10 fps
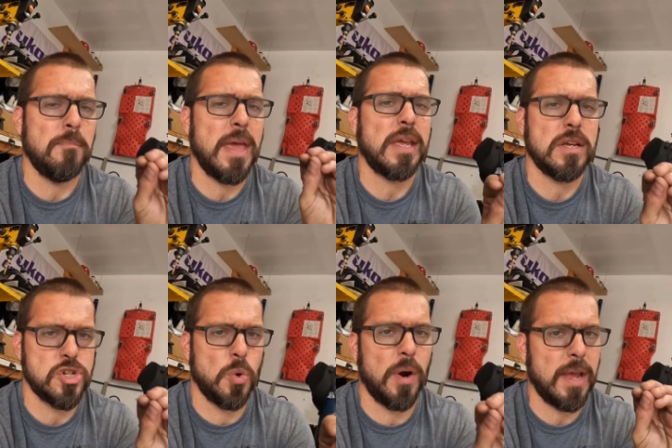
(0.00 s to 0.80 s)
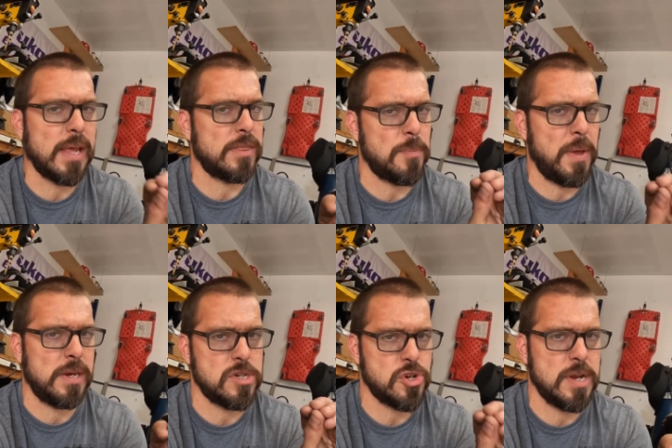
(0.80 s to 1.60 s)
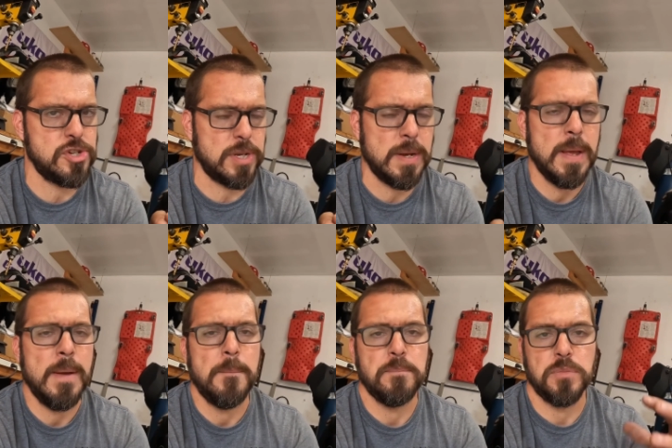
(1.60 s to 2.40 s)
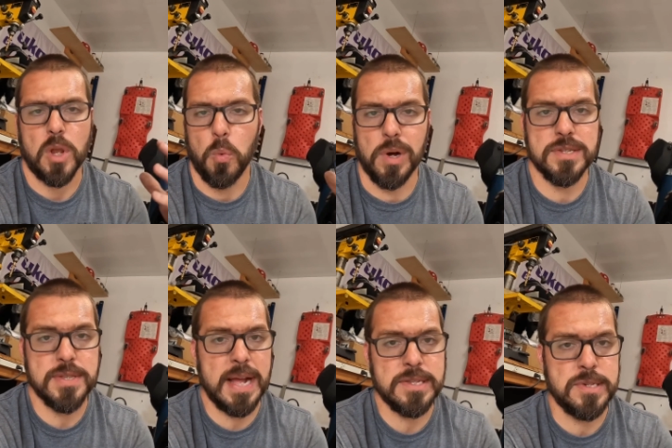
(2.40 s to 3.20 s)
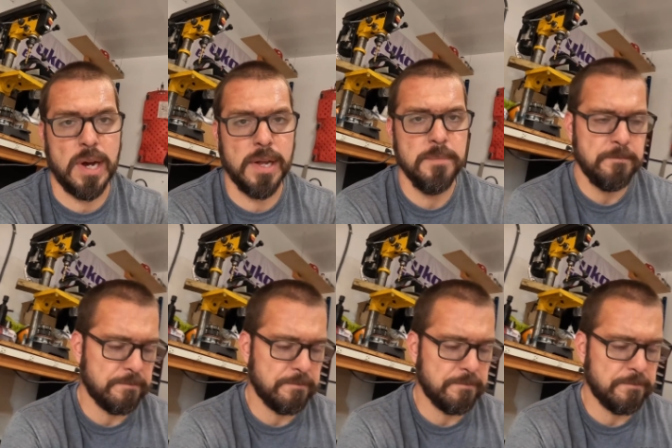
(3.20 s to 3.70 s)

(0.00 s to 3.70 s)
making sure I get the penetration. Once that's done,